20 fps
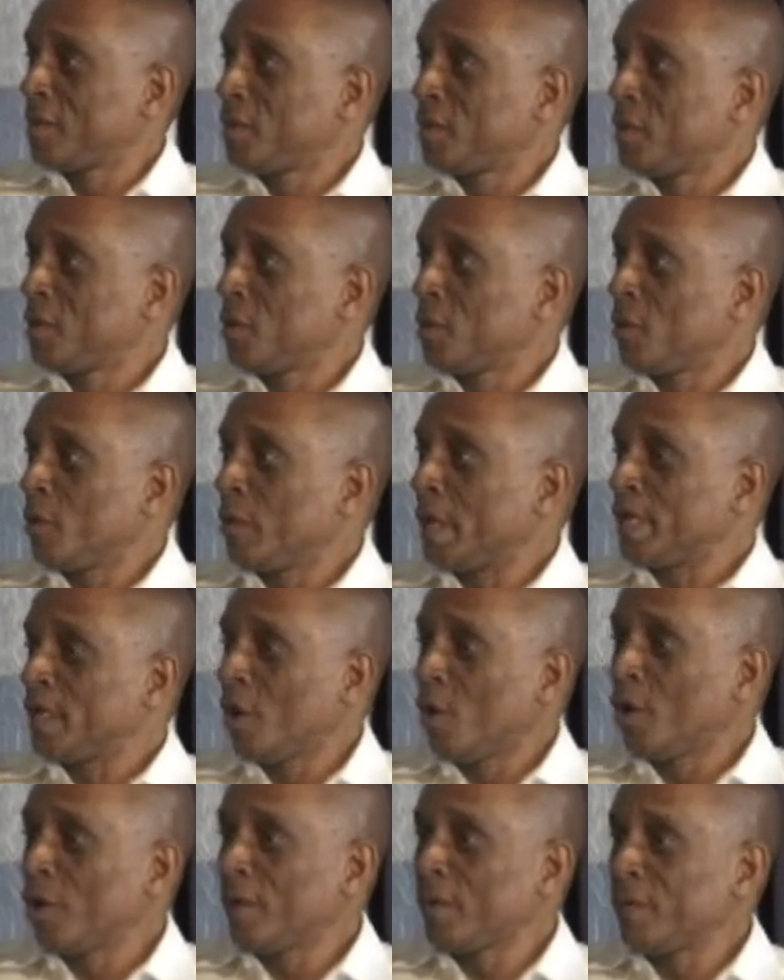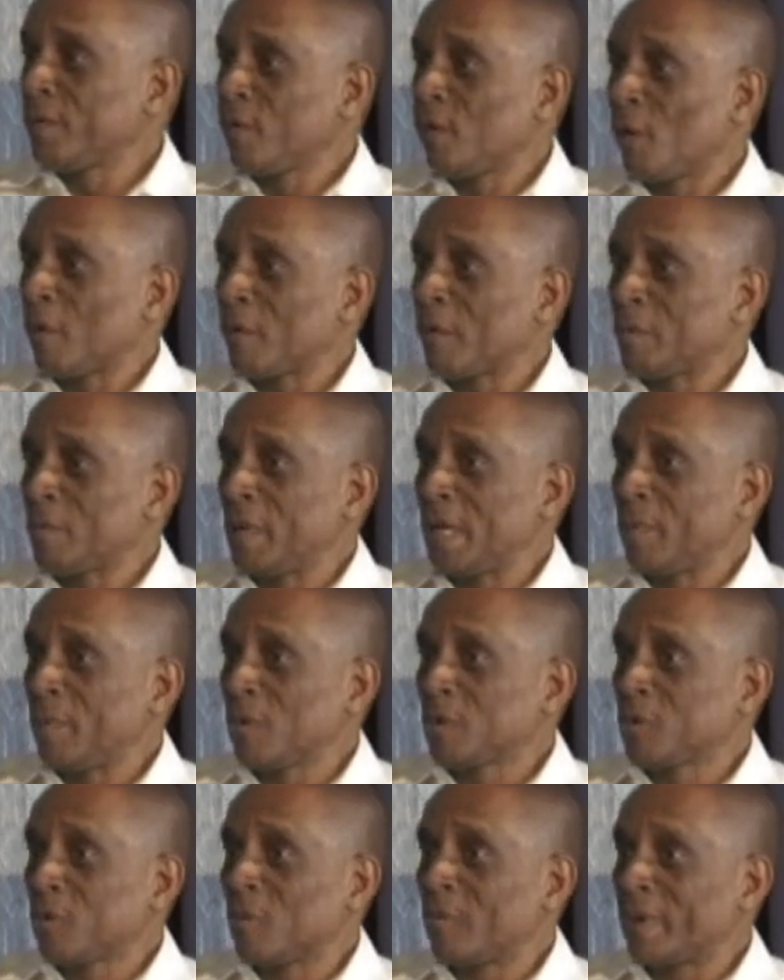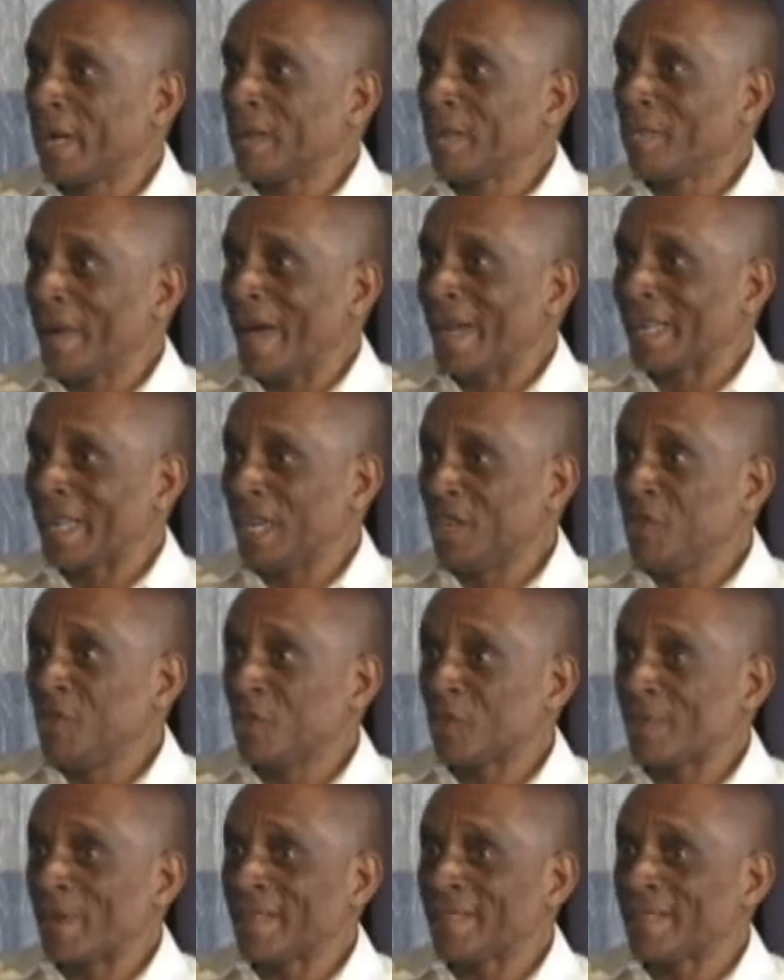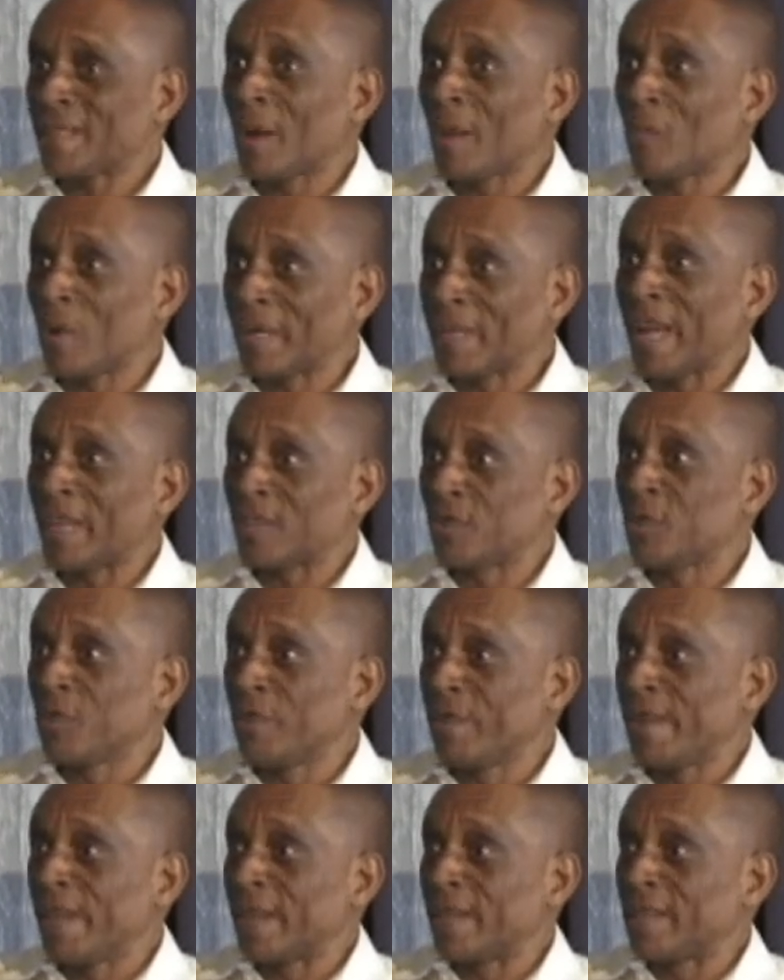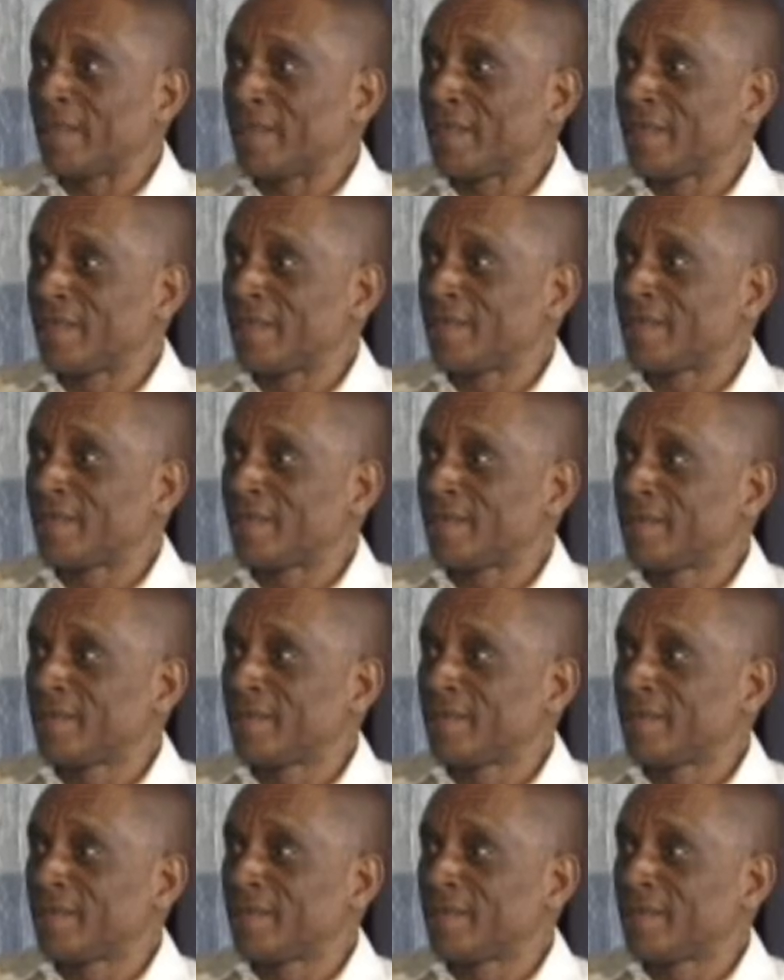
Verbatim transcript: So in order for people to bring back interest, someone has to fail.